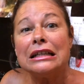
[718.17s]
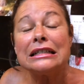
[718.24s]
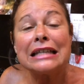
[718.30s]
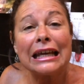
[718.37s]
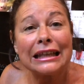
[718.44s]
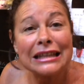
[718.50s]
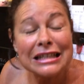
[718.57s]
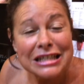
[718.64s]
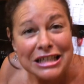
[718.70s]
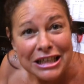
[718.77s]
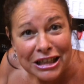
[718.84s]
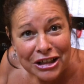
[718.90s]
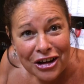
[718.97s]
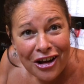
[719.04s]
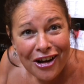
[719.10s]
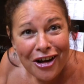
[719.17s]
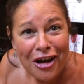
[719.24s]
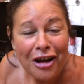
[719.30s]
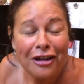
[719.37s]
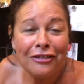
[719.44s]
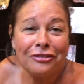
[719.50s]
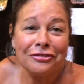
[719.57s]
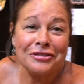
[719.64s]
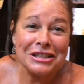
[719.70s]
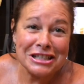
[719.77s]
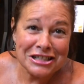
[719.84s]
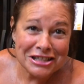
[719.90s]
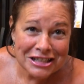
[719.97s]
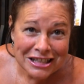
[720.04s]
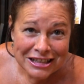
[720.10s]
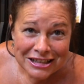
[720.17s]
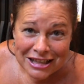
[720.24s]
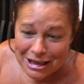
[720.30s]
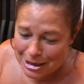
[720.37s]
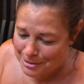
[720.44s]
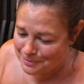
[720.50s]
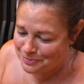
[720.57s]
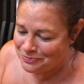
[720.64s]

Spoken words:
take the skin off, de-seed them.